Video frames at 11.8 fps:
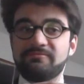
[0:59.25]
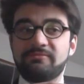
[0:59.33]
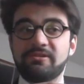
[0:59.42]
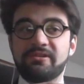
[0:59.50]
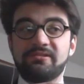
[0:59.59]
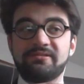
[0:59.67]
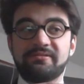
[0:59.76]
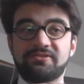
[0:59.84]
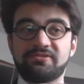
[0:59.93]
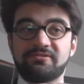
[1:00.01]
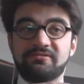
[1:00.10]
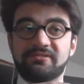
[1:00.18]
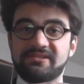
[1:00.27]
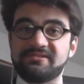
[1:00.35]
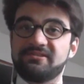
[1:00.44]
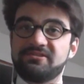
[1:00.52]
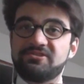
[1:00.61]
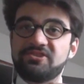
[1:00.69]
while
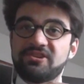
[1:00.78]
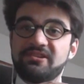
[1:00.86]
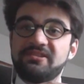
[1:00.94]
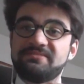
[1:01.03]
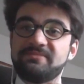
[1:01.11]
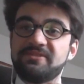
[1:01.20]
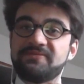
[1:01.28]
CASTEX Chair is